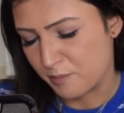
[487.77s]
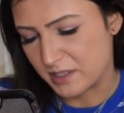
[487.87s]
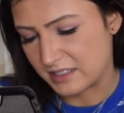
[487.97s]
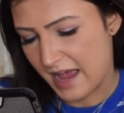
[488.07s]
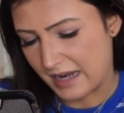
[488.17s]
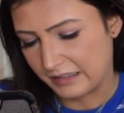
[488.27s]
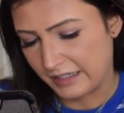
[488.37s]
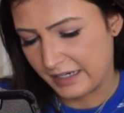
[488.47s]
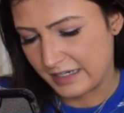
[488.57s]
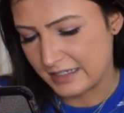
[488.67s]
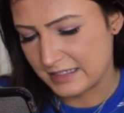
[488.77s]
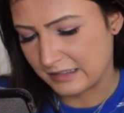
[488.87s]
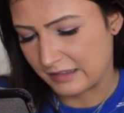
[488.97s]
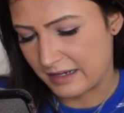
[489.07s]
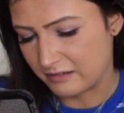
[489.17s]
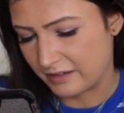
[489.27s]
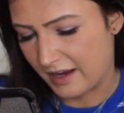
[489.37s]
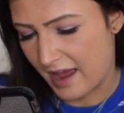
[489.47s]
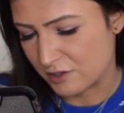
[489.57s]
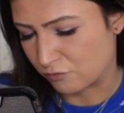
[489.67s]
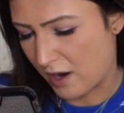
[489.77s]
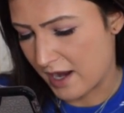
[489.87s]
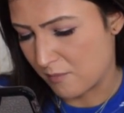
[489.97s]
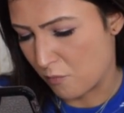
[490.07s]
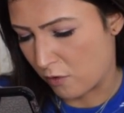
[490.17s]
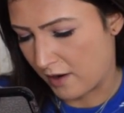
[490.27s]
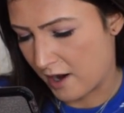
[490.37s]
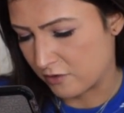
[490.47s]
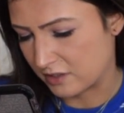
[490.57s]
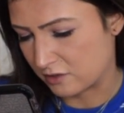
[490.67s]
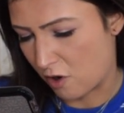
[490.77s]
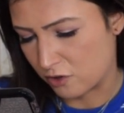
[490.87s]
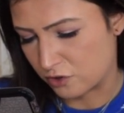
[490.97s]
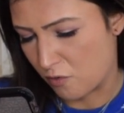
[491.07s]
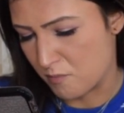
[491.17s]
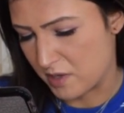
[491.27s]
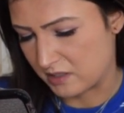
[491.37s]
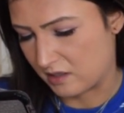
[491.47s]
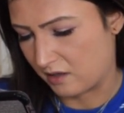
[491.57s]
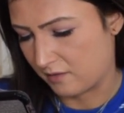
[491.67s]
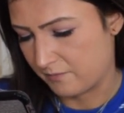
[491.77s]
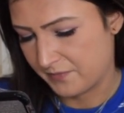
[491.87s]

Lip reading: but sadly, it isn't likely as Ryan Morehouse is also missing.